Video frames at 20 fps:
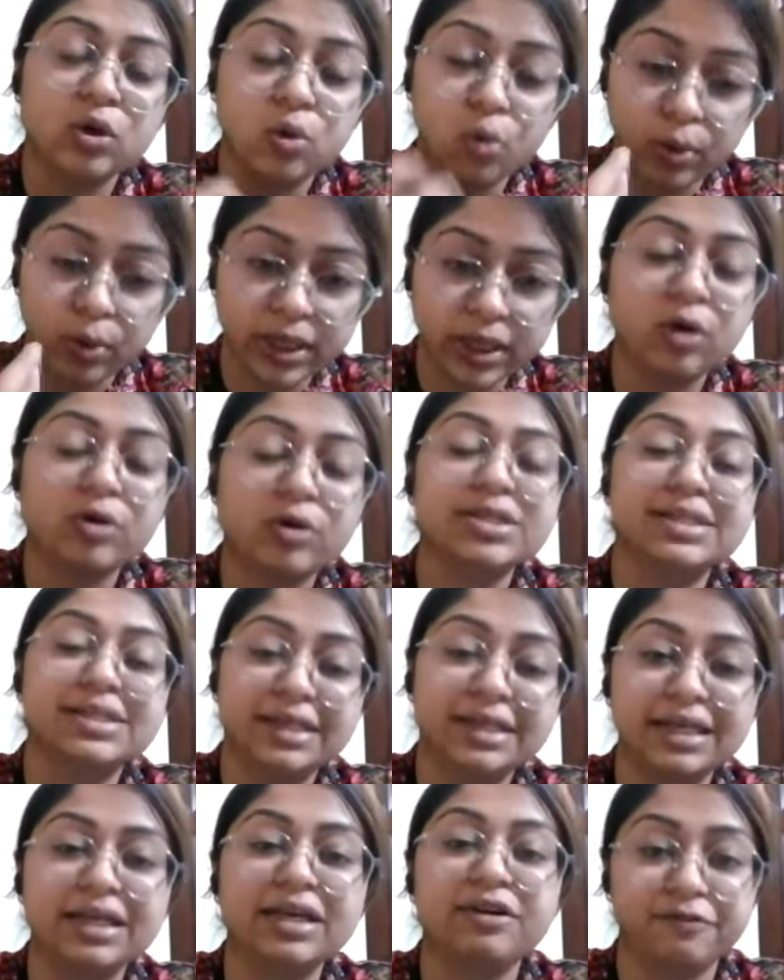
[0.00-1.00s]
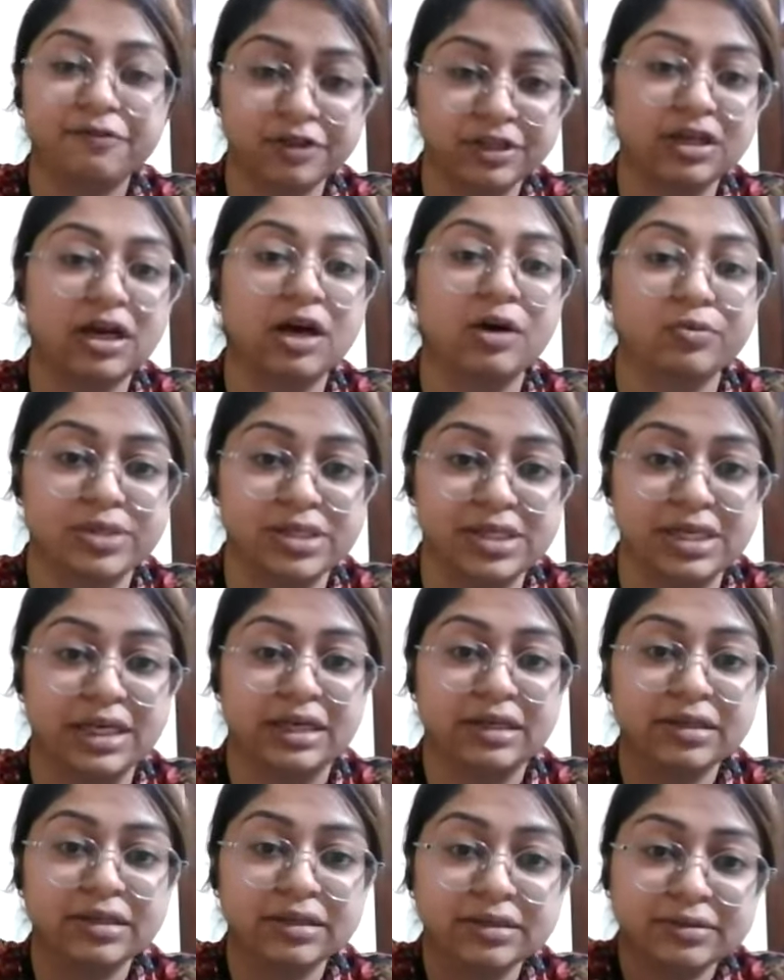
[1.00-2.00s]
going or sitting in for the counseling.